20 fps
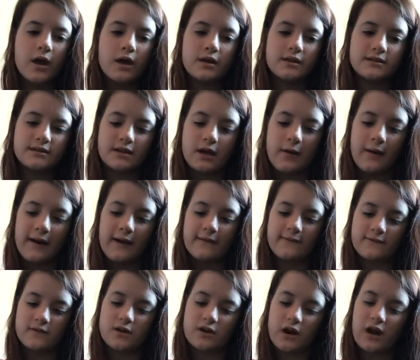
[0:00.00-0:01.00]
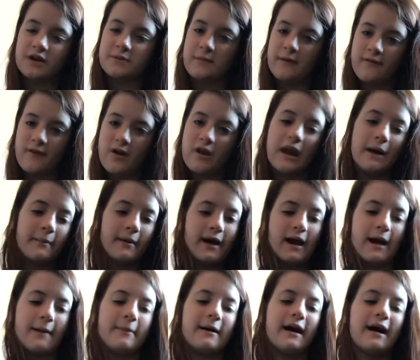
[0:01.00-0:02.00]
So I can charge my phone and my
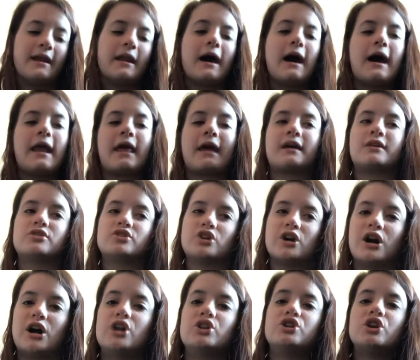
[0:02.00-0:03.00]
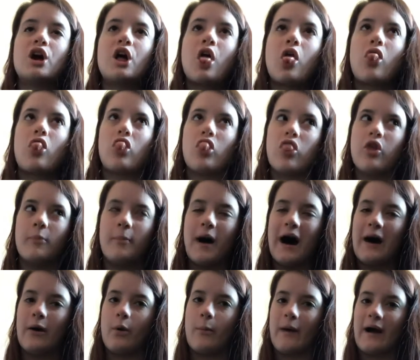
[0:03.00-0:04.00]
iPad, and I can charge the
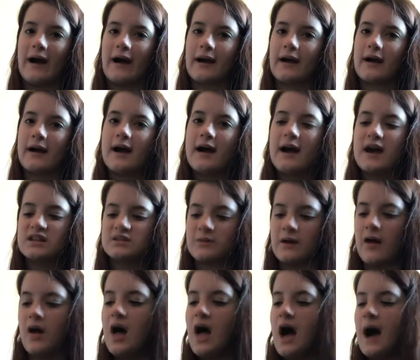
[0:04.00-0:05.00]
power bank as well.